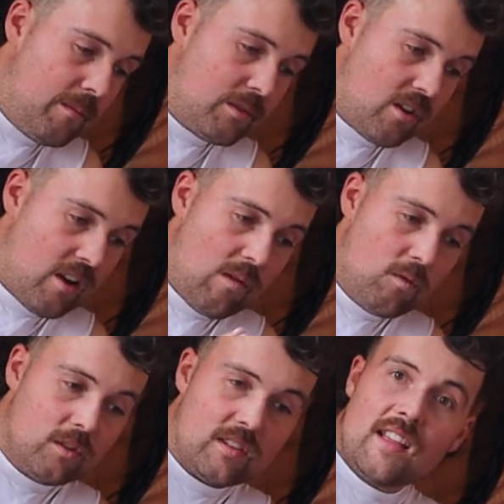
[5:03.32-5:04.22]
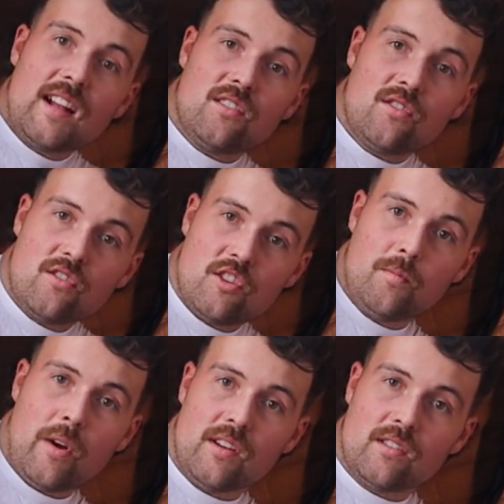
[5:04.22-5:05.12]
So I will say that is a huge
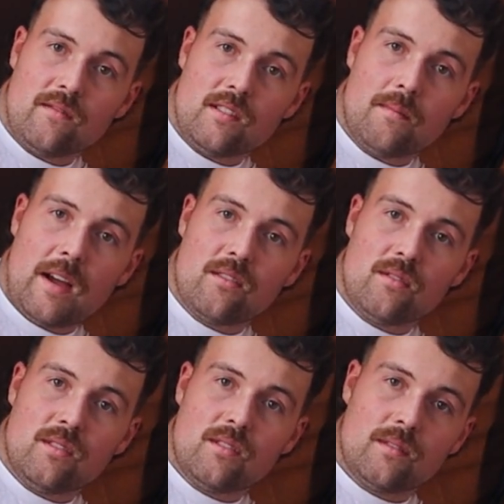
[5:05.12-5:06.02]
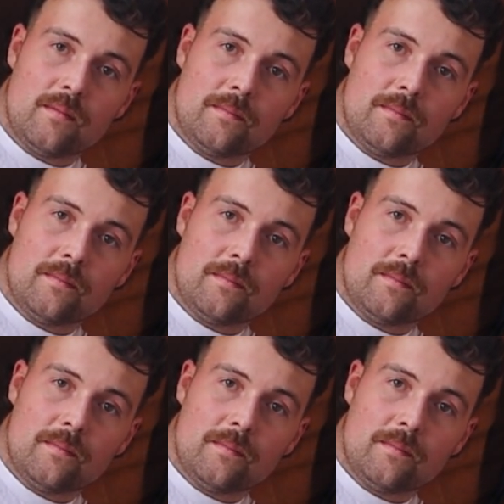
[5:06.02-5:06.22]
bonus of this mattress.